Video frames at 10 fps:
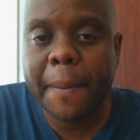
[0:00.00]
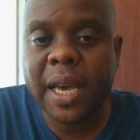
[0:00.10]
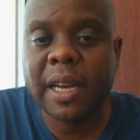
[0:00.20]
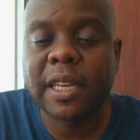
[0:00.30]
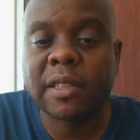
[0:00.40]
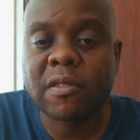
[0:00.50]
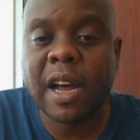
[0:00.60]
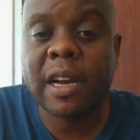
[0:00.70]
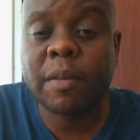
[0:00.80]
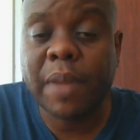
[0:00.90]
bell is
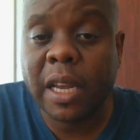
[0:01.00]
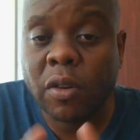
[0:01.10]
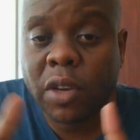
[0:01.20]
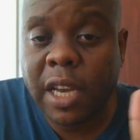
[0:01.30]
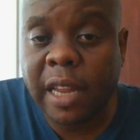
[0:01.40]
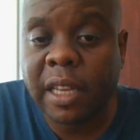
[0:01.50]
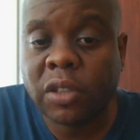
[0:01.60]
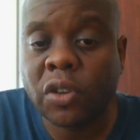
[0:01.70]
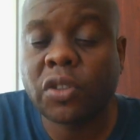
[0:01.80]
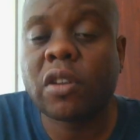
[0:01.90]
rung by looking at the
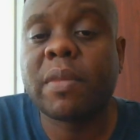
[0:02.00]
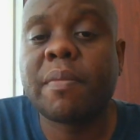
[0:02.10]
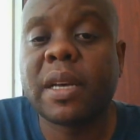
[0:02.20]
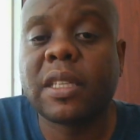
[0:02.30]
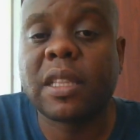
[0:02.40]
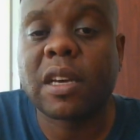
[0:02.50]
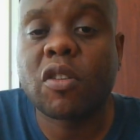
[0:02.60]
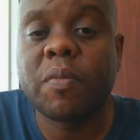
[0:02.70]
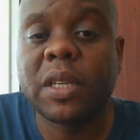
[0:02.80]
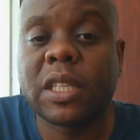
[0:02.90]
total members in the
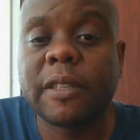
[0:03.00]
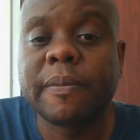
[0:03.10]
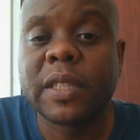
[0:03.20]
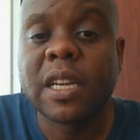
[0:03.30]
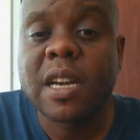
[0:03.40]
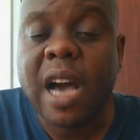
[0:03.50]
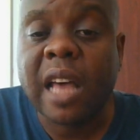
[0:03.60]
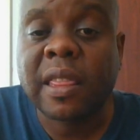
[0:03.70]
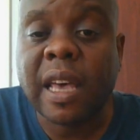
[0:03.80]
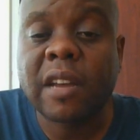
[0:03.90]
committee.
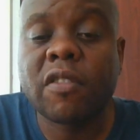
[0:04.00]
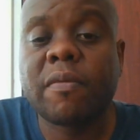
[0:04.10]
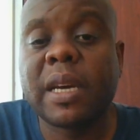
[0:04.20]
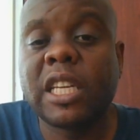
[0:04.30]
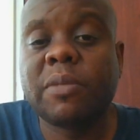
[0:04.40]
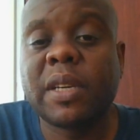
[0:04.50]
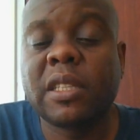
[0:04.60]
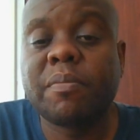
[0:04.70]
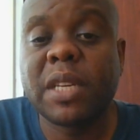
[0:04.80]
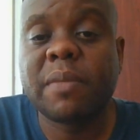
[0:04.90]
A third of
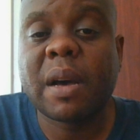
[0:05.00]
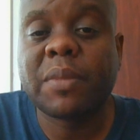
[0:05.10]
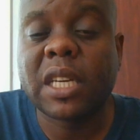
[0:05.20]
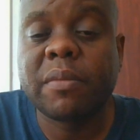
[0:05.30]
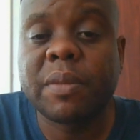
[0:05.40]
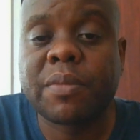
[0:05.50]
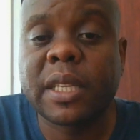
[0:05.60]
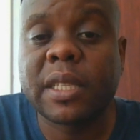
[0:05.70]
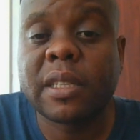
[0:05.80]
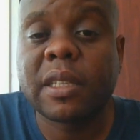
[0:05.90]
management minimum shall be
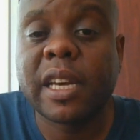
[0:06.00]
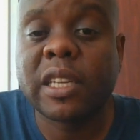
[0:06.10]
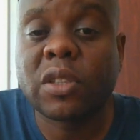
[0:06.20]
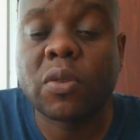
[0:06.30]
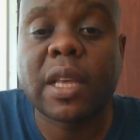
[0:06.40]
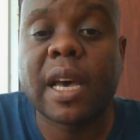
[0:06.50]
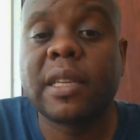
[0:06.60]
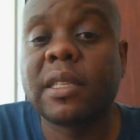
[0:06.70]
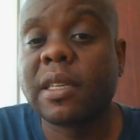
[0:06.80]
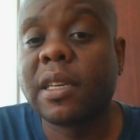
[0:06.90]
present, and
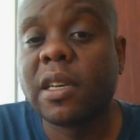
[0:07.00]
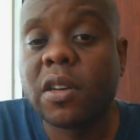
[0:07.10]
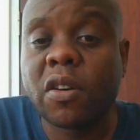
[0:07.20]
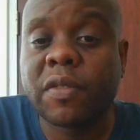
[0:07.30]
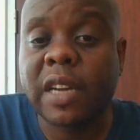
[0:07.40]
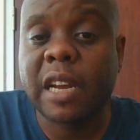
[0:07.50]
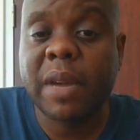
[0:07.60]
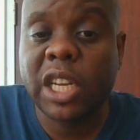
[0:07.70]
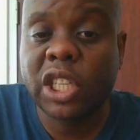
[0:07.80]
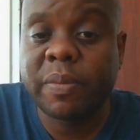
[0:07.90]
2/3 of
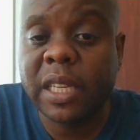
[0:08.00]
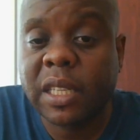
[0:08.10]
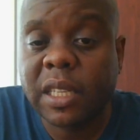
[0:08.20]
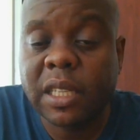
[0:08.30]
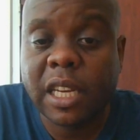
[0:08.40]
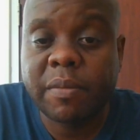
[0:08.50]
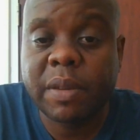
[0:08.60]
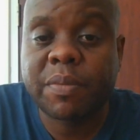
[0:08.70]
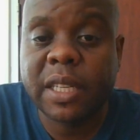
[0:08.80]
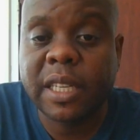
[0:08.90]
non-management shall be
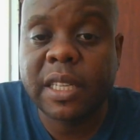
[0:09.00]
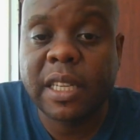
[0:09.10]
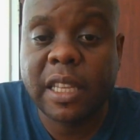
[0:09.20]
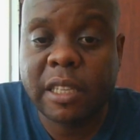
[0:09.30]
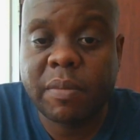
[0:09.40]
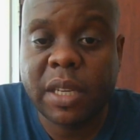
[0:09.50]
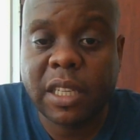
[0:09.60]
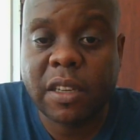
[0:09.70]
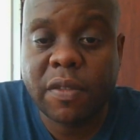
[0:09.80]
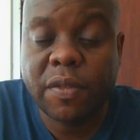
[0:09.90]
present in this
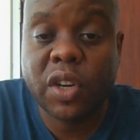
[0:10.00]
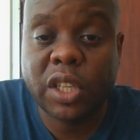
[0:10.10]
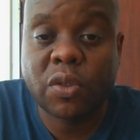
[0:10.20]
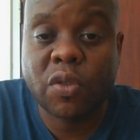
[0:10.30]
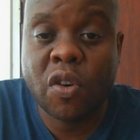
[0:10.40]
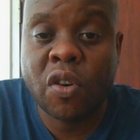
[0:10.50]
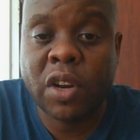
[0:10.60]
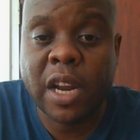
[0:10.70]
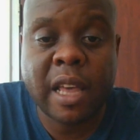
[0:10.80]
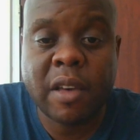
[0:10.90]
meeting for it to go
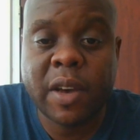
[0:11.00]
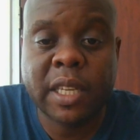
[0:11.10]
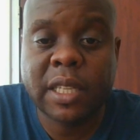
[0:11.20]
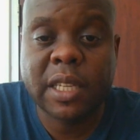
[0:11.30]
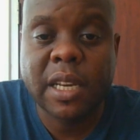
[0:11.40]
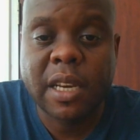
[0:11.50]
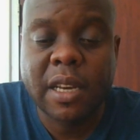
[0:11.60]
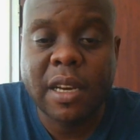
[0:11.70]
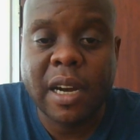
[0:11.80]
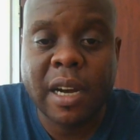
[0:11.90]
on. Otherwise,
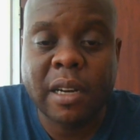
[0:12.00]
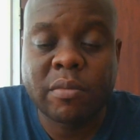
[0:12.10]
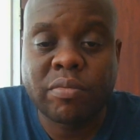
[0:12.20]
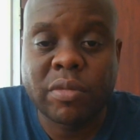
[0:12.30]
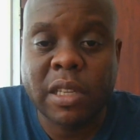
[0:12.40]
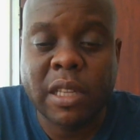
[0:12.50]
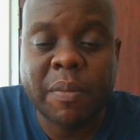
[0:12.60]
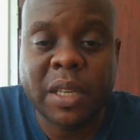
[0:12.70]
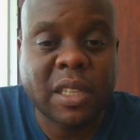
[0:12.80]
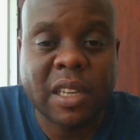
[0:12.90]
the
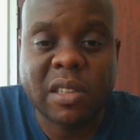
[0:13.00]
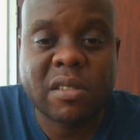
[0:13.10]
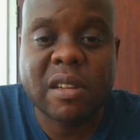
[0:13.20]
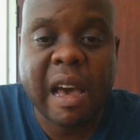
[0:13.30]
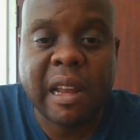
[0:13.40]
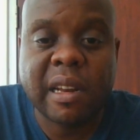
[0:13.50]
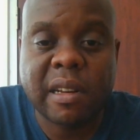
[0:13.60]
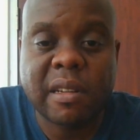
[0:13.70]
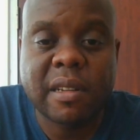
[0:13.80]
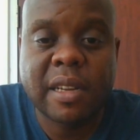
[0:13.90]
meeting is null
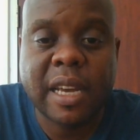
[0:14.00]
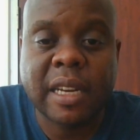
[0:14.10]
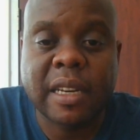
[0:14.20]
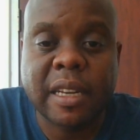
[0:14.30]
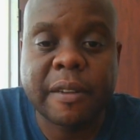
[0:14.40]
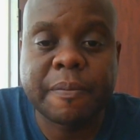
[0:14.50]
and